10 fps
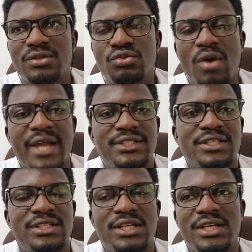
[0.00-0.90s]
twice a
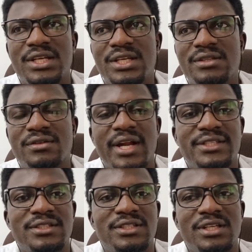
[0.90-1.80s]
day,
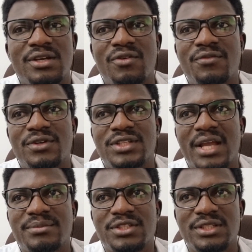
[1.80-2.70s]
thrice a day, or 4
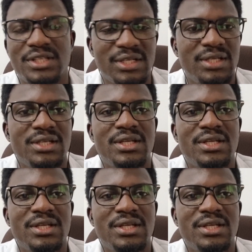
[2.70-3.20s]
times a day,